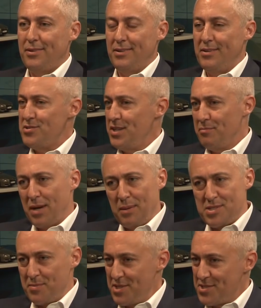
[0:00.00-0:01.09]
and you've seen probably
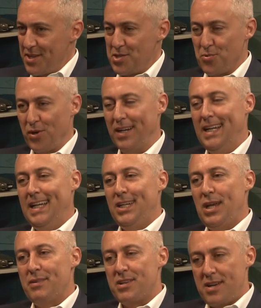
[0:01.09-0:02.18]
some of these studies where
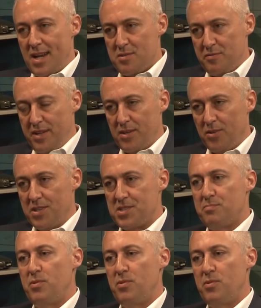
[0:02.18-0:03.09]
you have an autonomous vehicle and it's,